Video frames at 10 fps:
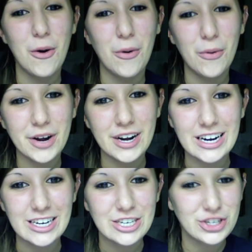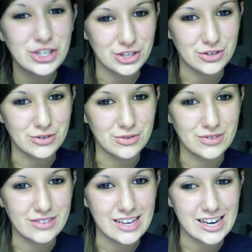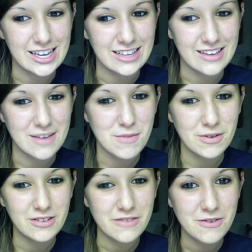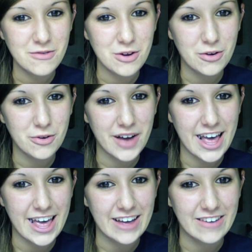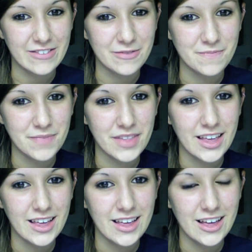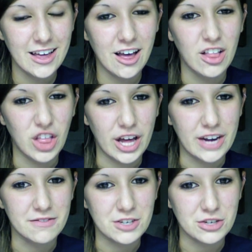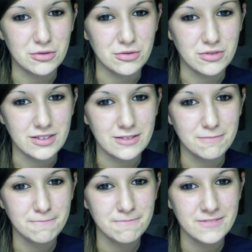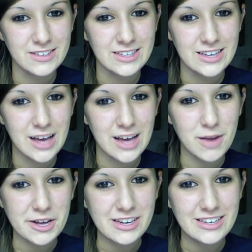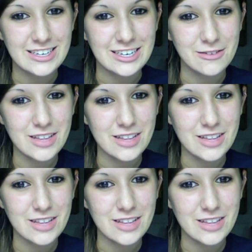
Or shoes. I, most of you know I have a lot of shoes. I'm not going to tell you